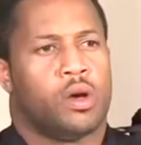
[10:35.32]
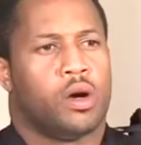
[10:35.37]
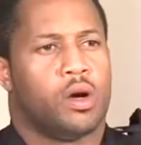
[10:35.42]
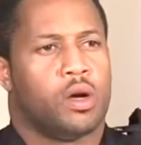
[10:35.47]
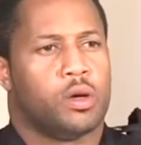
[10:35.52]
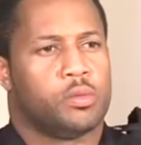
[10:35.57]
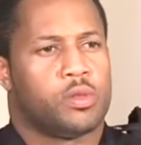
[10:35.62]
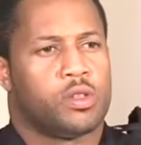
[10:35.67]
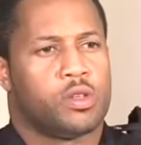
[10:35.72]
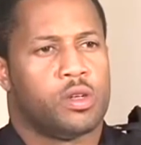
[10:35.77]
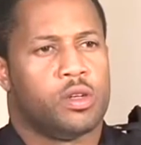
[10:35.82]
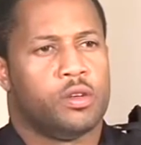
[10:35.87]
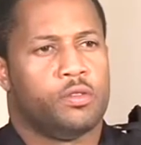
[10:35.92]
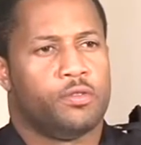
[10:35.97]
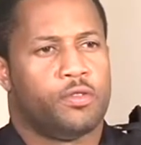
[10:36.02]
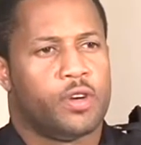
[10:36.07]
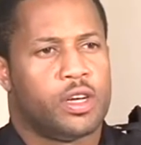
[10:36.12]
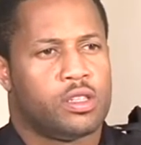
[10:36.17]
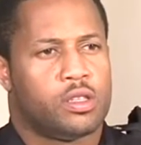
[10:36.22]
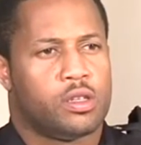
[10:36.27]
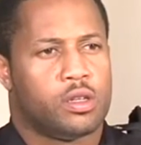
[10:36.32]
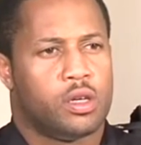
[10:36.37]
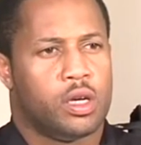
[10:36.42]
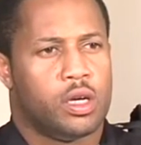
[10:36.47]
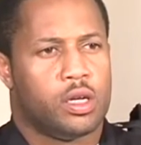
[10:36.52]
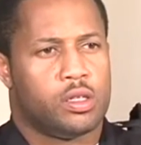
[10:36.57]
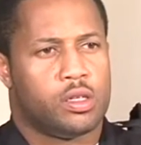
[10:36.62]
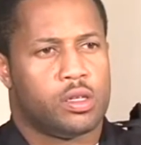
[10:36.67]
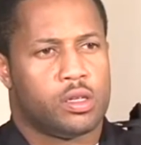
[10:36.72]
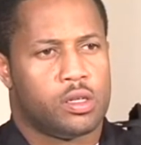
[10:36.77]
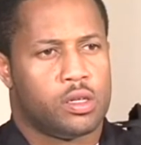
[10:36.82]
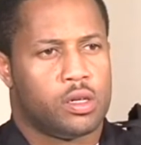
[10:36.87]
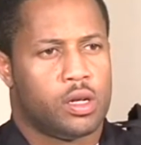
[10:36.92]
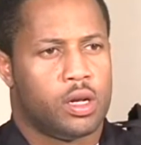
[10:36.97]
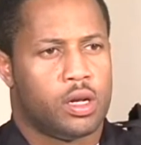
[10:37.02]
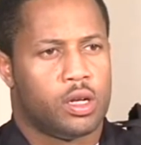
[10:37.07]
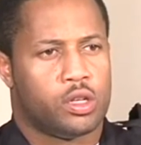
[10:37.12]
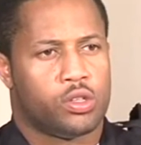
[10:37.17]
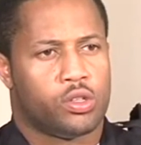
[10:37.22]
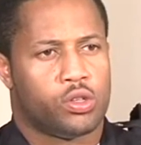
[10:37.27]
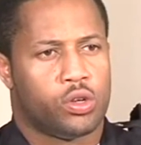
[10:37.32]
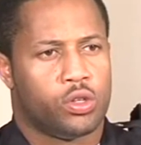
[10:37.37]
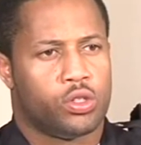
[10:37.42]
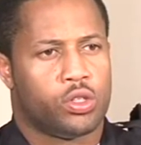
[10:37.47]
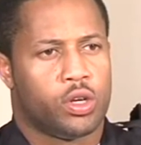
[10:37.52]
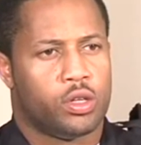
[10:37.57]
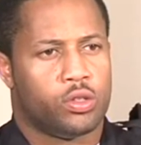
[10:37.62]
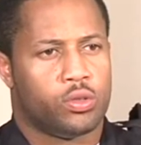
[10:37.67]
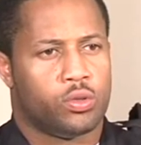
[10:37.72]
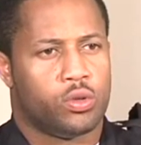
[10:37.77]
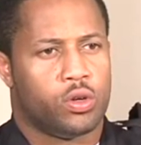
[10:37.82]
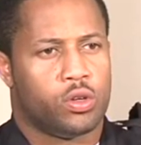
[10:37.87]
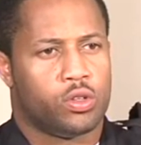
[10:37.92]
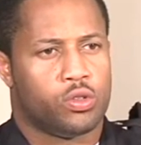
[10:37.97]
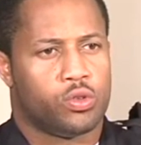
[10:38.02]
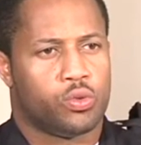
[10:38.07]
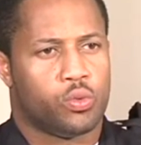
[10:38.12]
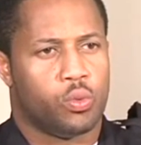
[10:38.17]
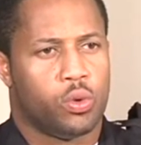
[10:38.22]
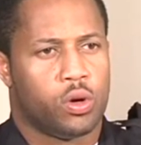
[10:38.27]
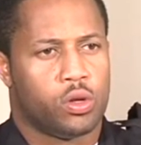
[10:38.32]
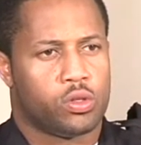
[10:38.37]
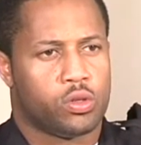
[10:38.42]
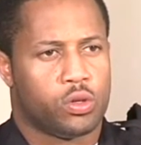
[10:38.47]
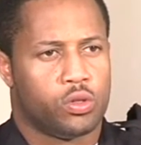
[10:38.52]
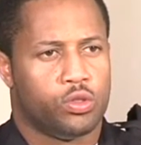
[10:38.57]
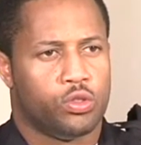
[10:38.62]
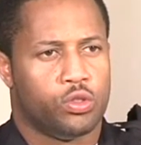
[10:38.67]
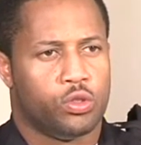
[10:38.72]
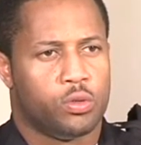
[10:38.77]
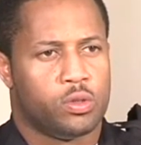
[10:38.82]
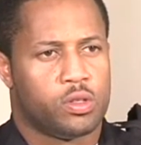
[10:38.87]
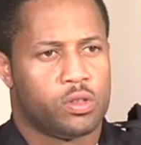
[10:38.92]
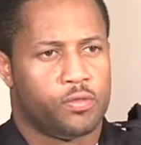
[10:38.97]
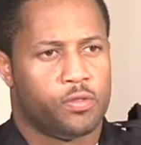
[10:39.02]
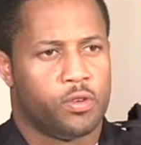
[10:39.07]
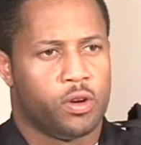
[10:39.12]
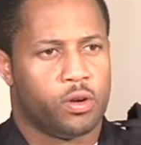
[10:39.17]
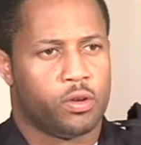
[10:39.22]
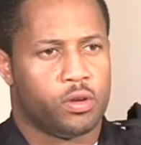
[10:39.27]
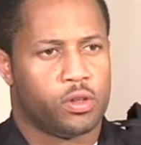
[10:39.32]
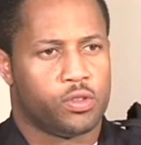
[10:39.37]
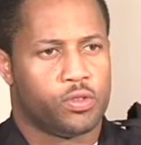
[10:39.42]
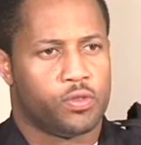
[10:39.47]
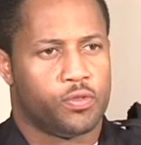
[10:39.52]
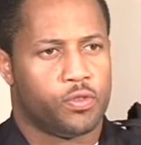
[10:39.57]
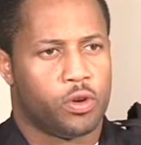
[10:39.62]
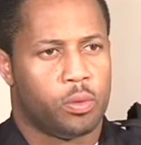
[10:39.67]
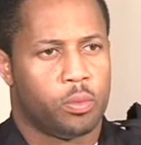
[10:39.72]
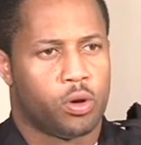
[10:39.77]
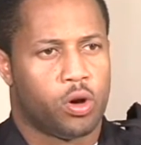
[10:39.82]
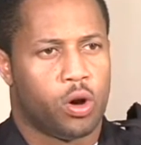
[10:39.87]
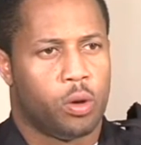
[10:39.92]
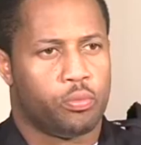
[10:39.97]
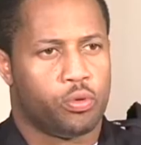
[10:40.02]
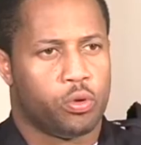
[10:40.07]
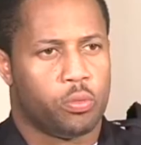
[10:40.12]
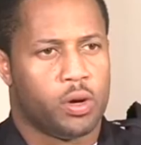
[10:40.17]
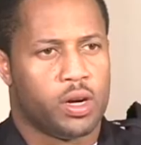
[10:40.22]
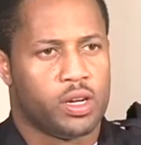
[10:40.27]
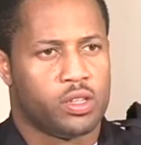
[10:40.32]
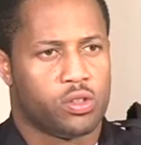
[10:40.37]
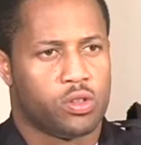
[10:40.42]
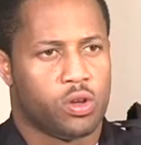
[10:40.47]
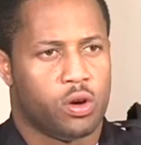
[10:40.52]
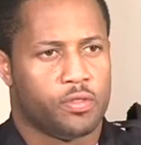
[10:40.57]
I am still investigating, and as such, I do not want undue interference from compromised